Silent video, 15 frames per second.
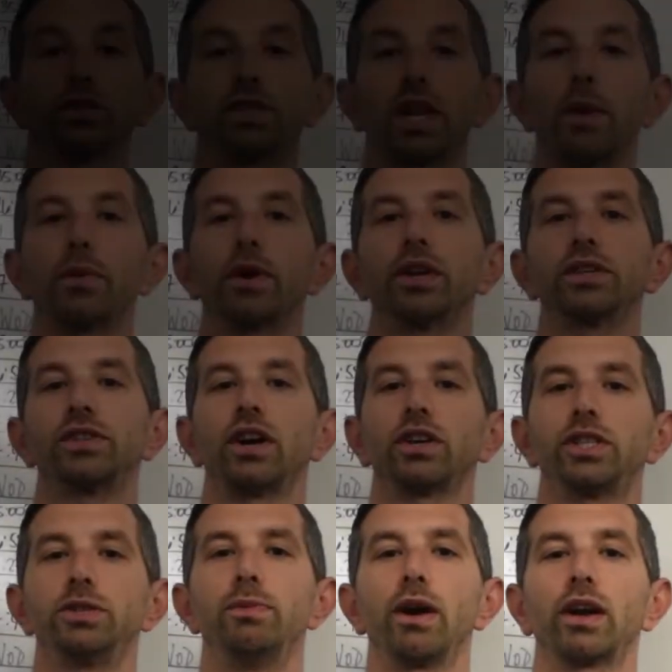So today we're gonna to
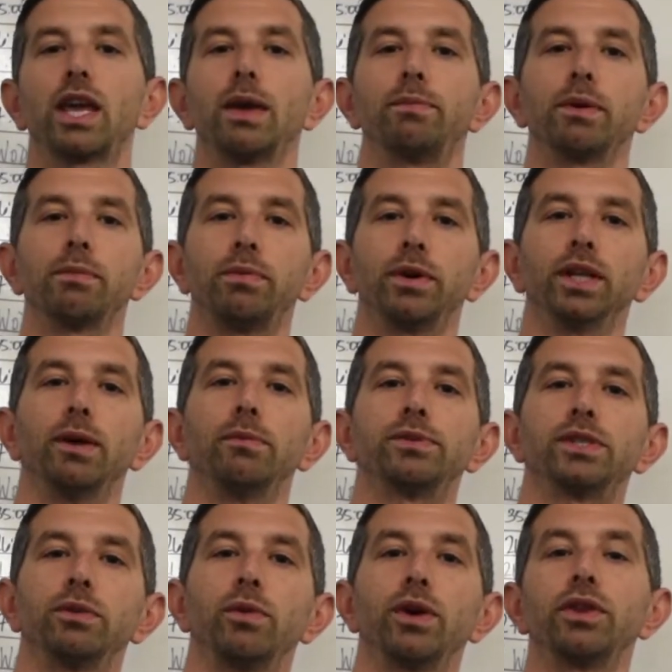talk to you about kipping
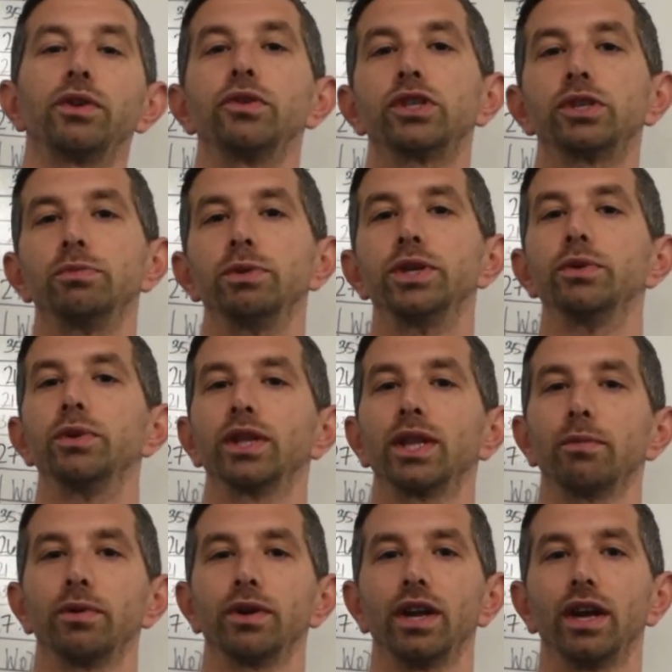pull-ups and whether you should be doing
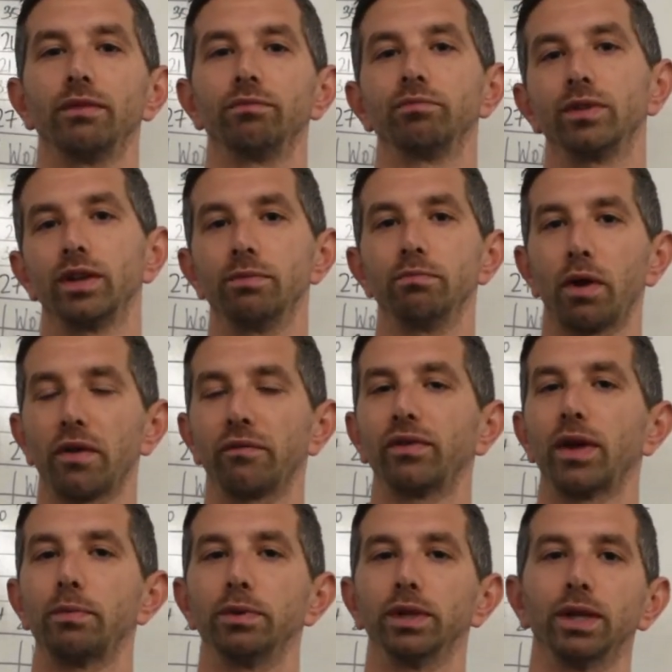them or not, and
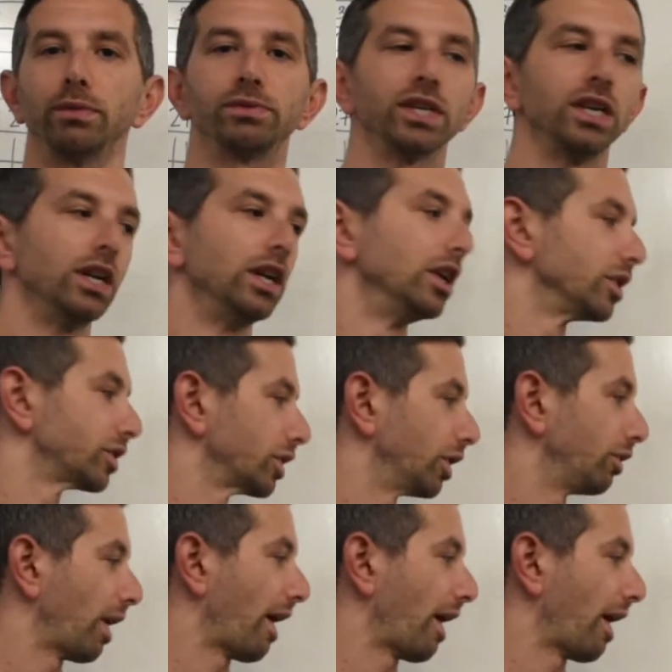butterfly pull-ups. So